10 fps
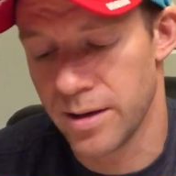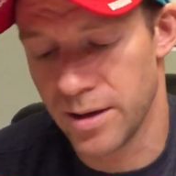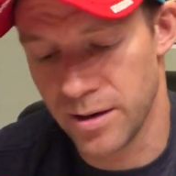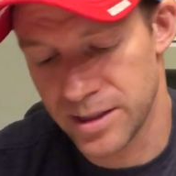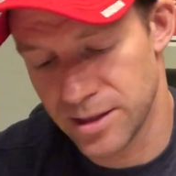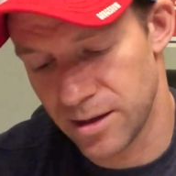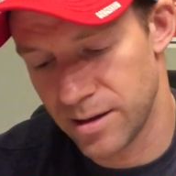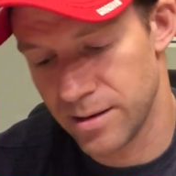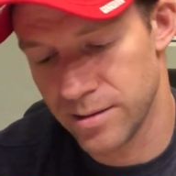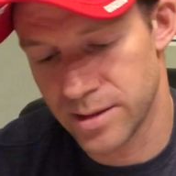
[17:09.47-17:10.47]
you know, I
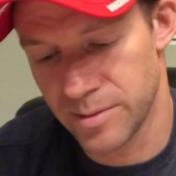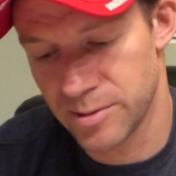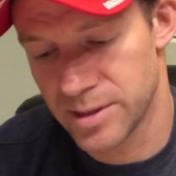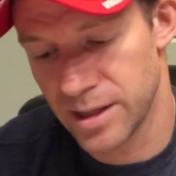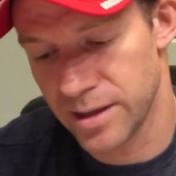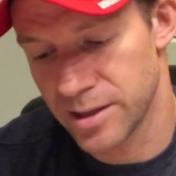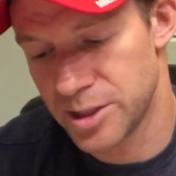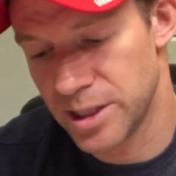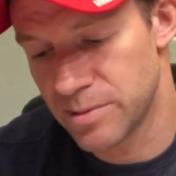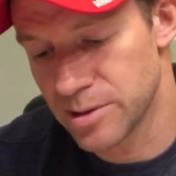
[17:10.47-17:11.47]
saw somebody was selling it
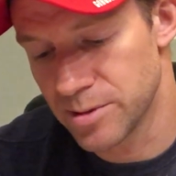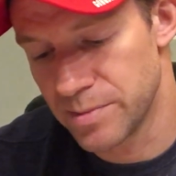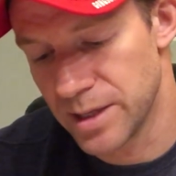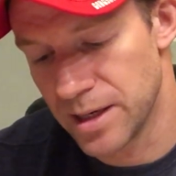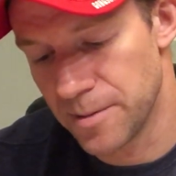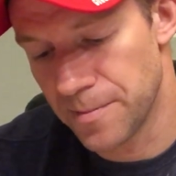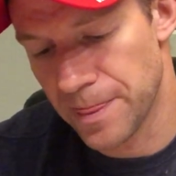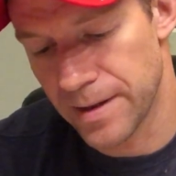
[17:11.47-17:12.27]
cheap because it was beat up,